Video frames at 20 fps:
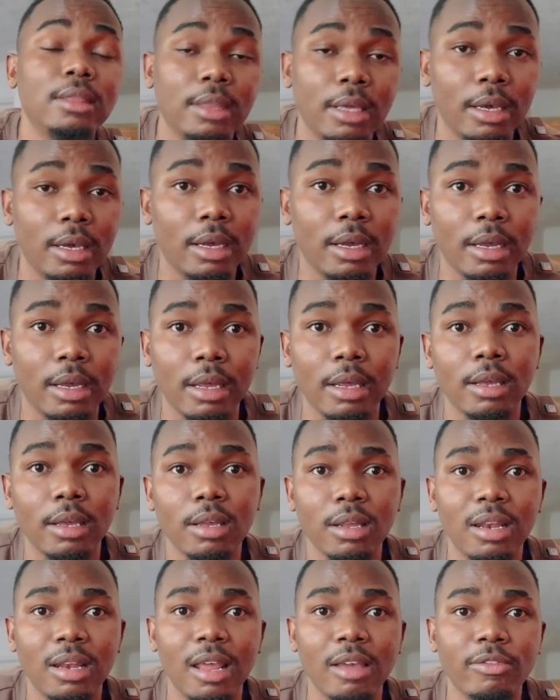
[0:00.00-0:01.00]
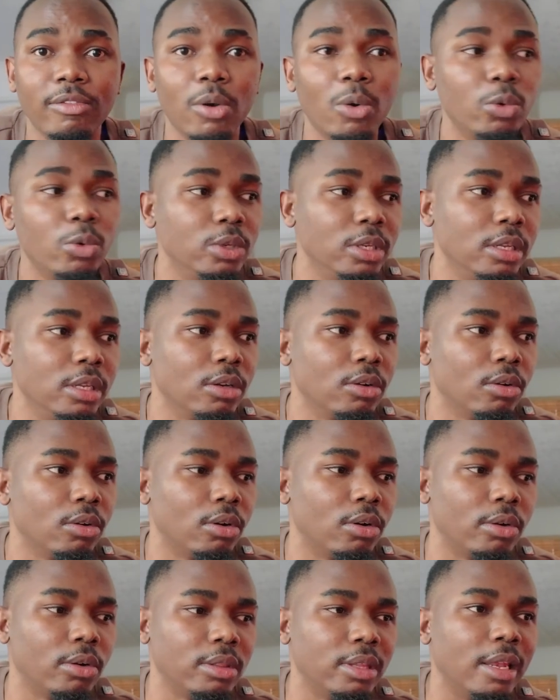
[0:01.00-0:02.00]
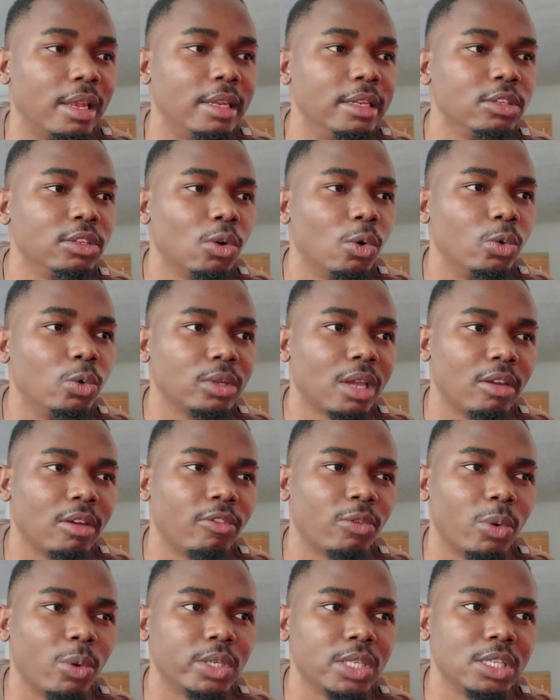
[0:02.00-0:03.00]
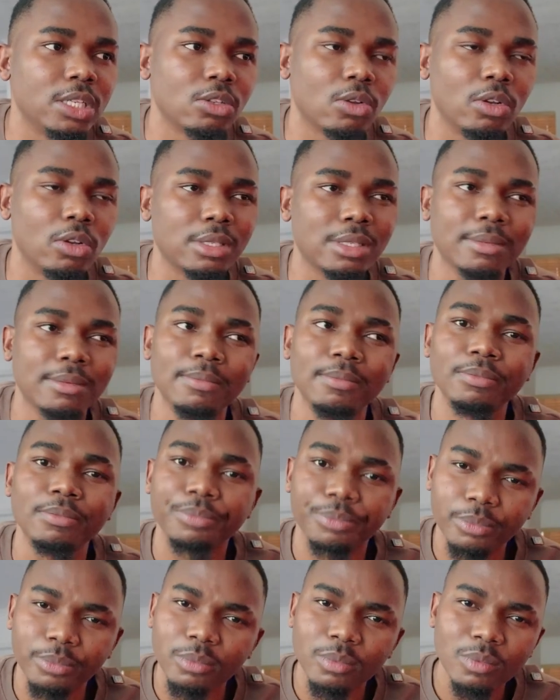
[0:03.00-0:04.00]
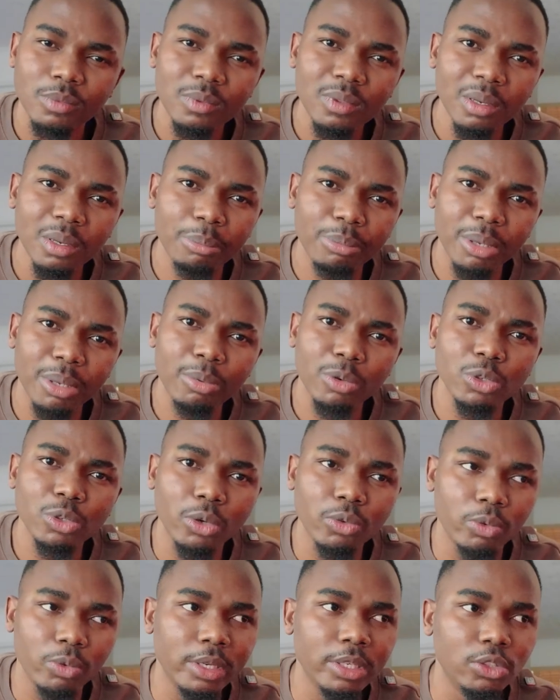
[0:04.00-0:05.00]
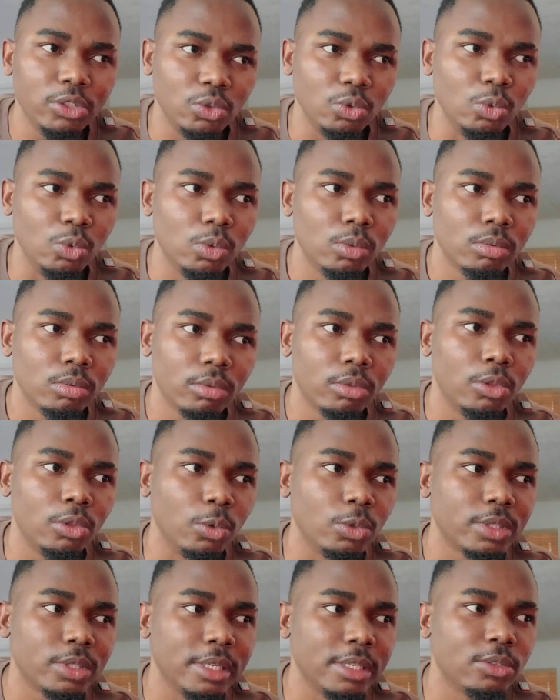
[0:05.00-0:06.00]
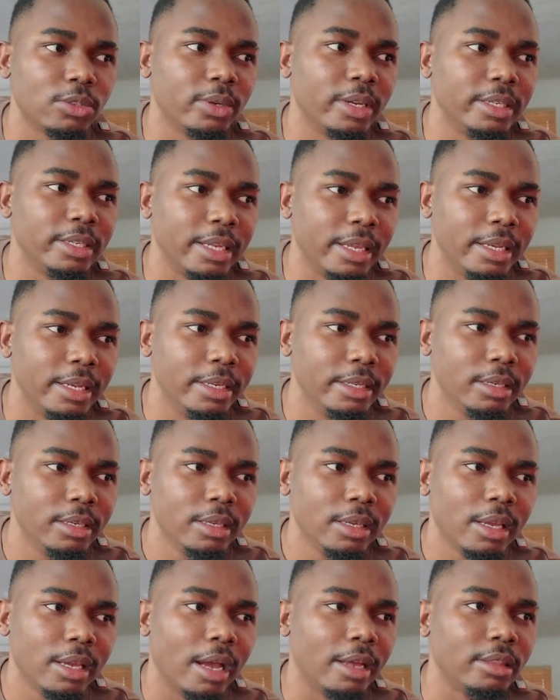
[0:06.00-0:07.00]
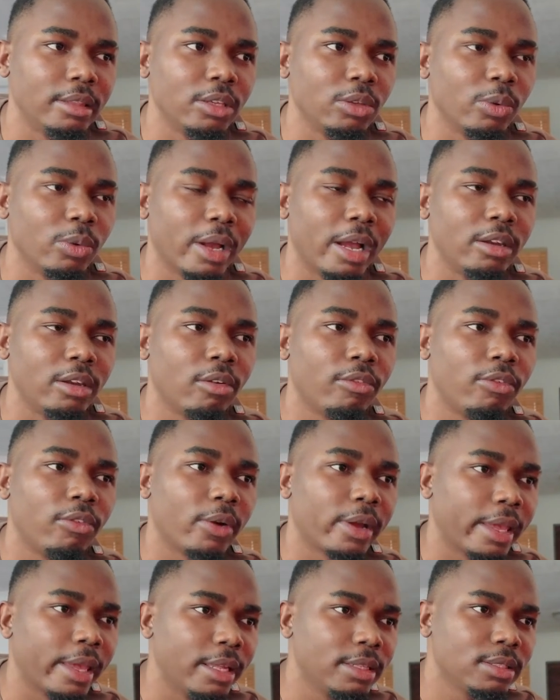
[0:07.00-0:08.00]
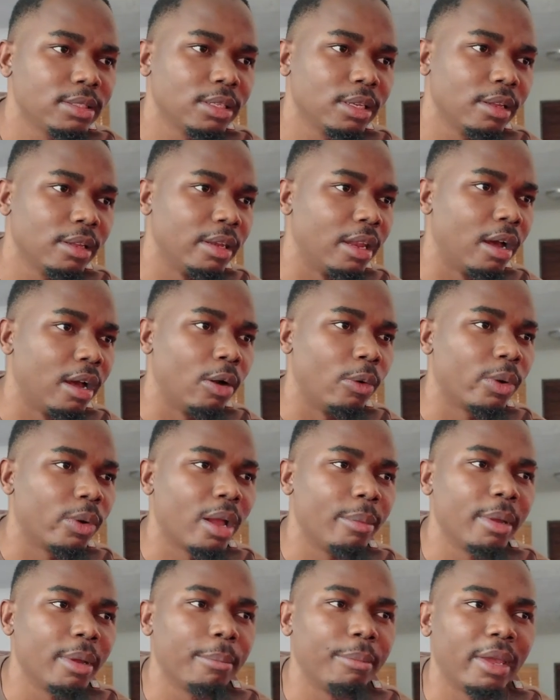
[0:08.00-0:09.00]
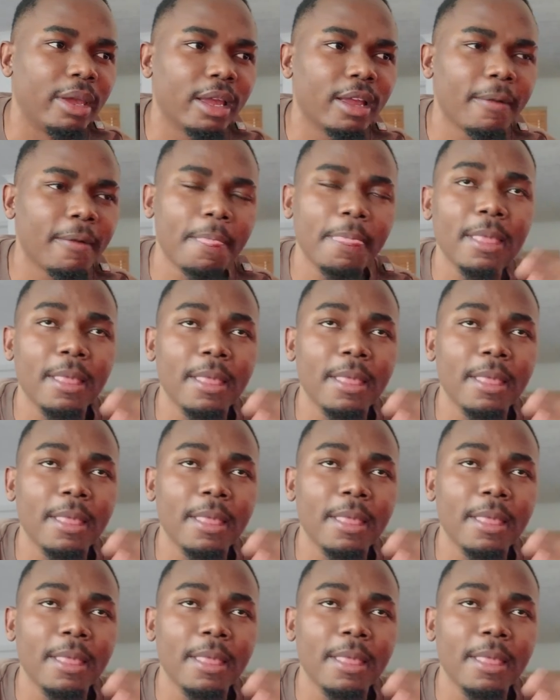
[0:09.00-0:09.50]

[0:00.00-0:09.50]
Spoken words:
the live coding or the lead code kind of questions, because people don't really do those things on a daily. I think you kind of forget. Now coming back,